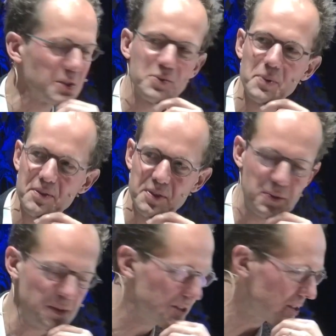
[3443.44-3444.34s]
one of the
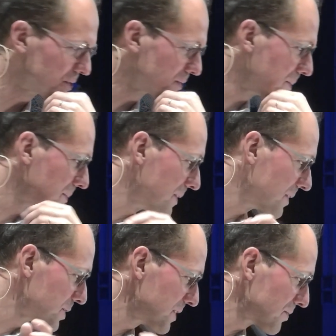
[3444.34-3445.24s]
questions from uh,
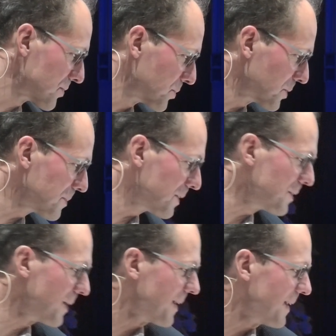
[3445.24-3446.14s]
Steph
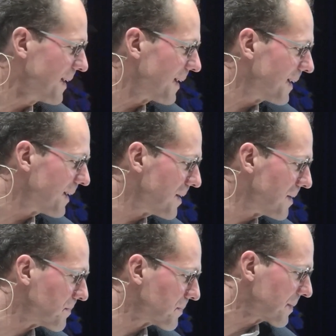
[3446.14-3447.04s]
Turbo.
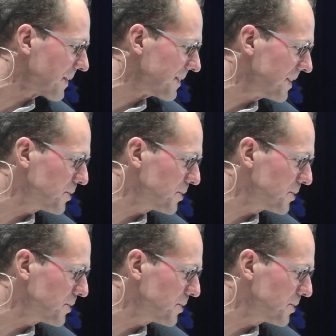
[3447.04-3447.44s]
Um, did you